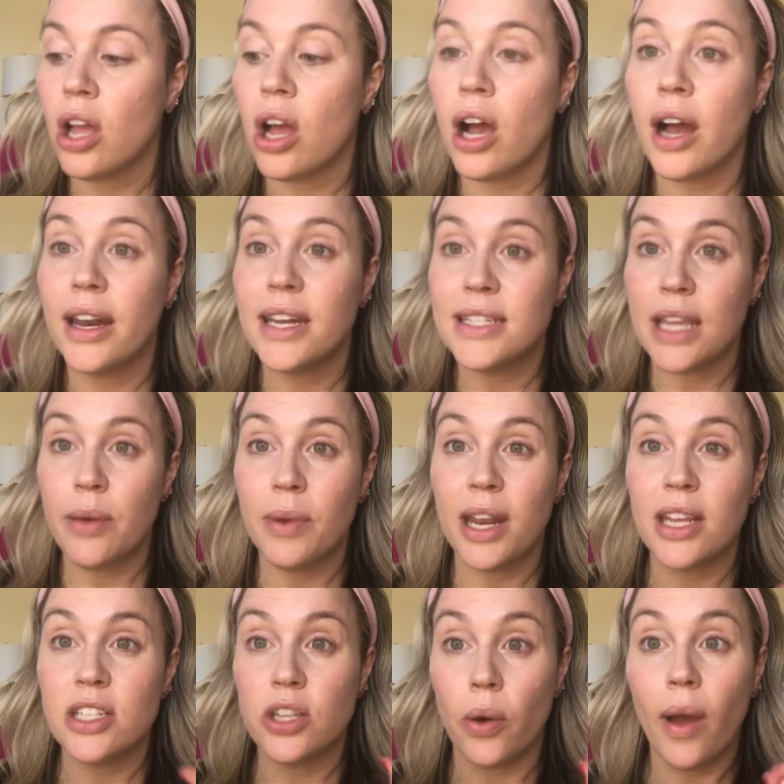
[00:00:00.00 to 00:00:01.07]
On a day when
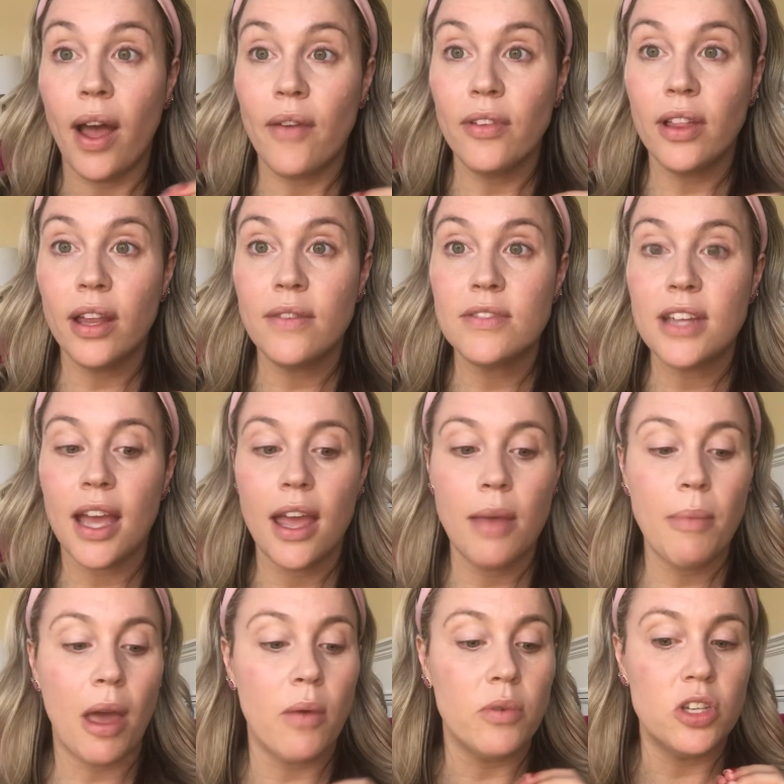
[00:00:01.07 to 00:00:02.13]
I don't have a lot of
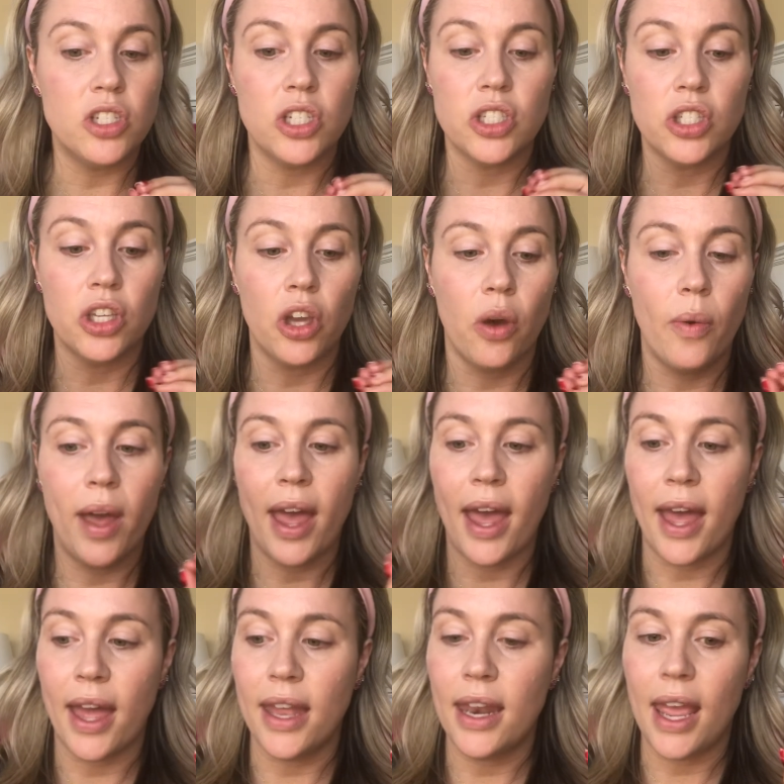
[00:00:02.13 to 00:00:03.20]
time, I would just go
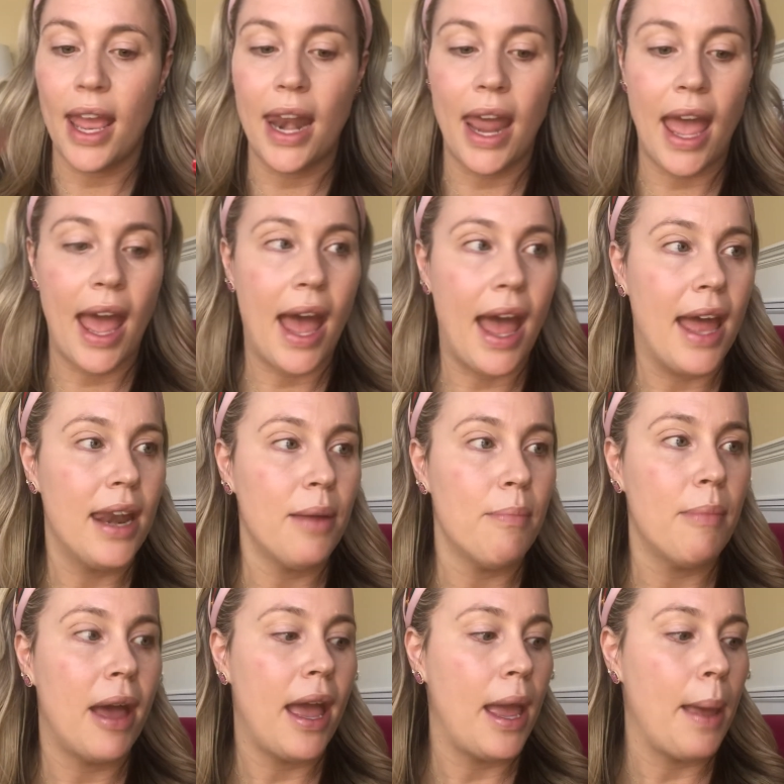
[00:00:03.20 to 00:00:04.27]
ahead and add
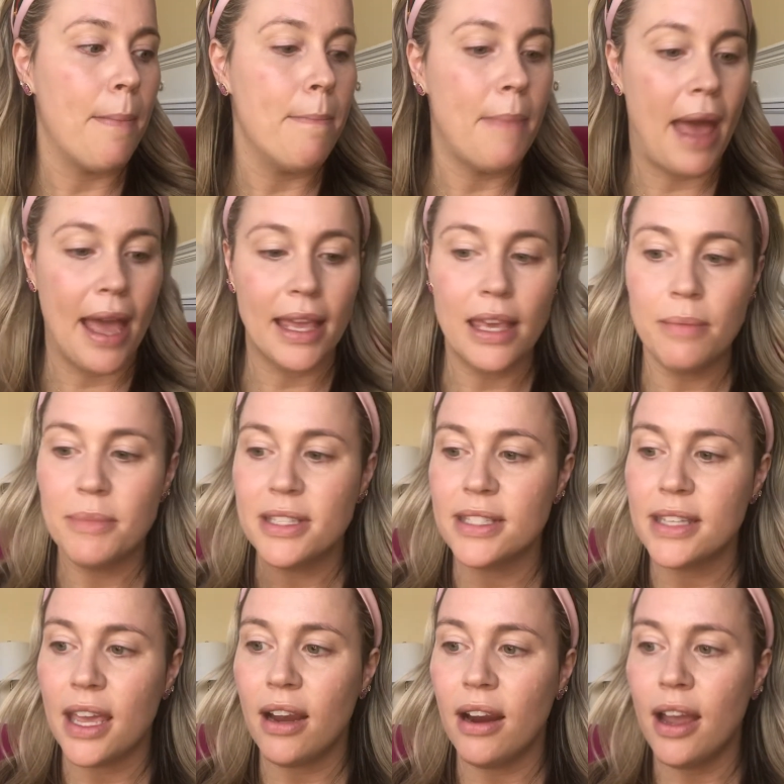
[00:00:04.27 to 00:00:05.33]
my Maggie
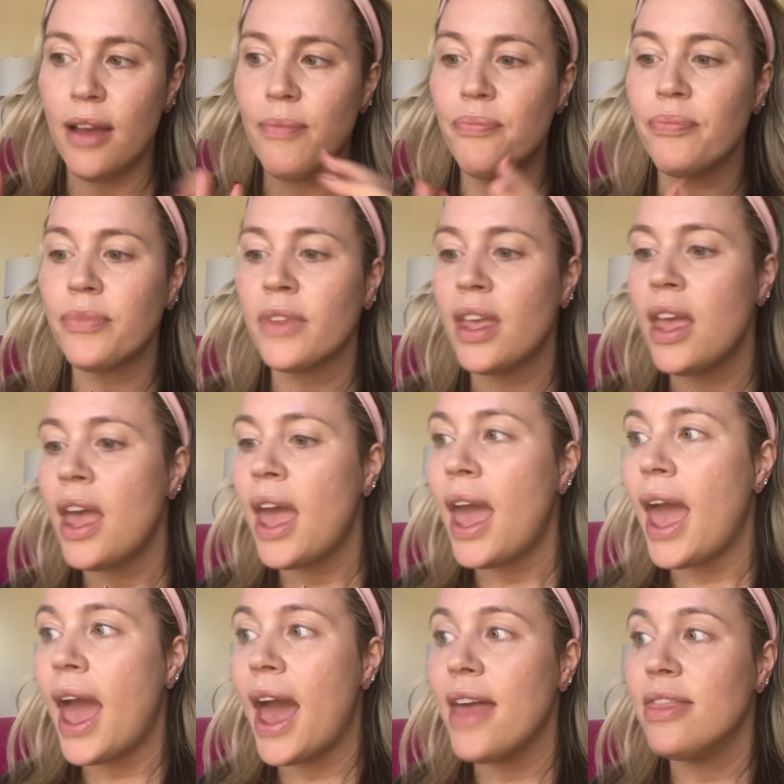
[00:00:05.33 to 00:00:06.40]
mascara,
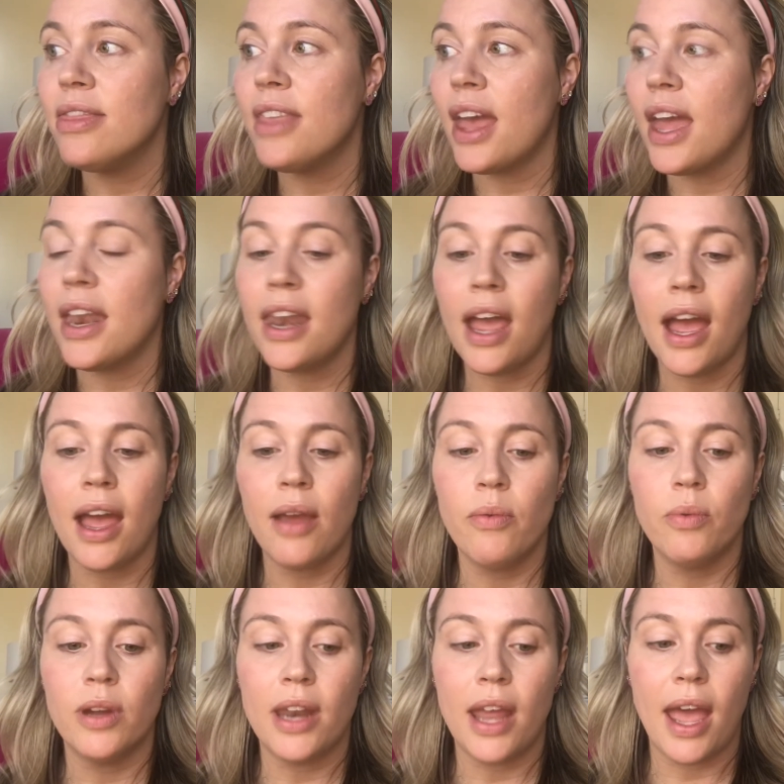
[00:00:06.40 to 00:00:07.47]
and then I
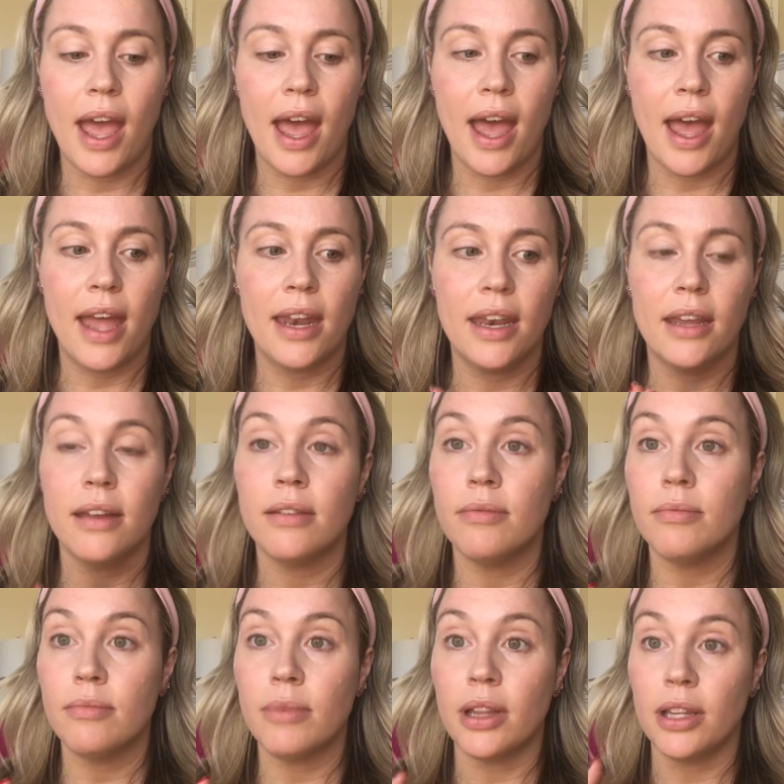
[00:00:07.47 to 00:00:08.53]
would add
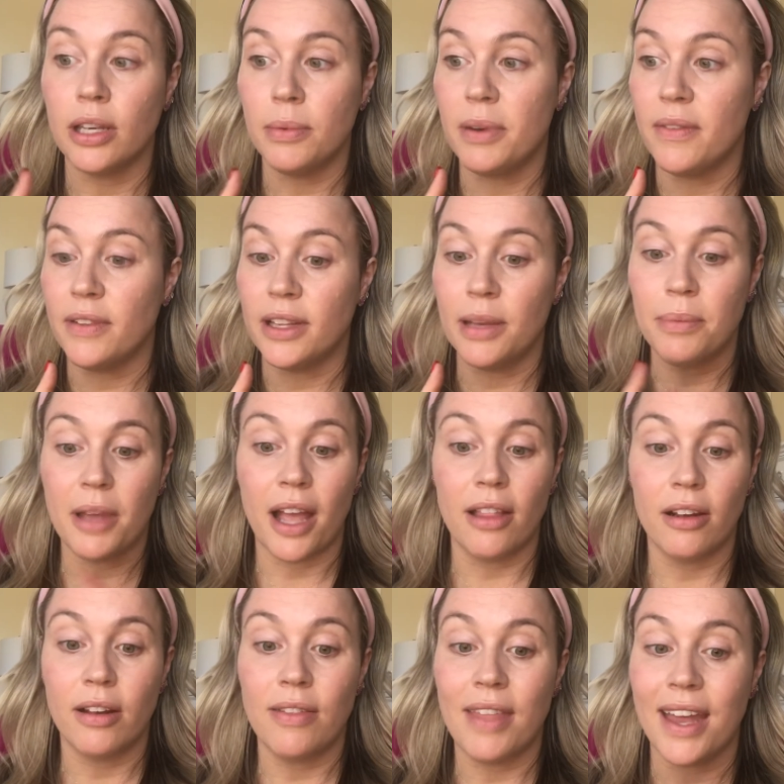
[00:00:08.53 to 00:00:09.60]
a little bit of a lip
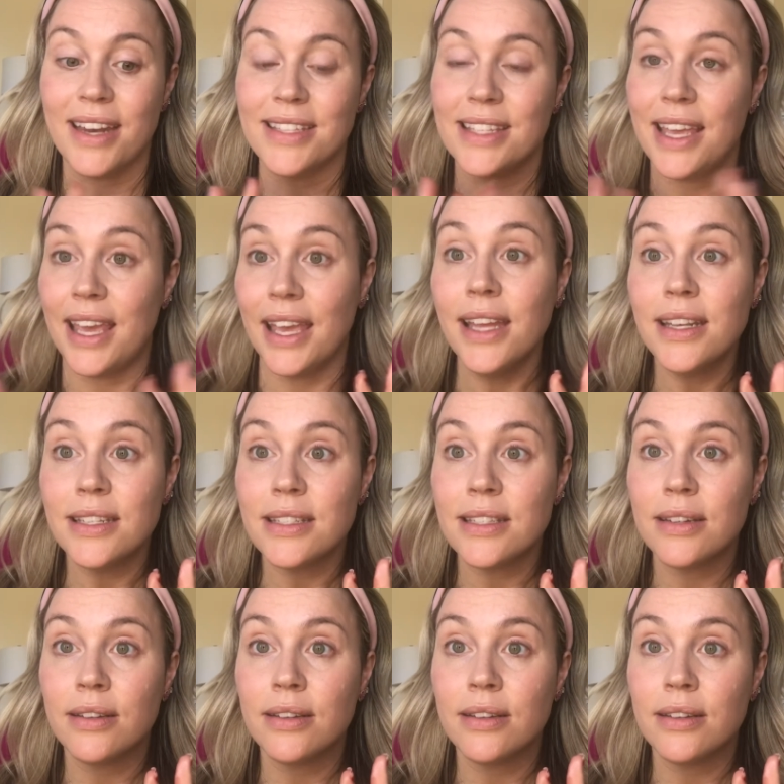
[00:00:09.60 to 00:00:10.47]
color. That is it.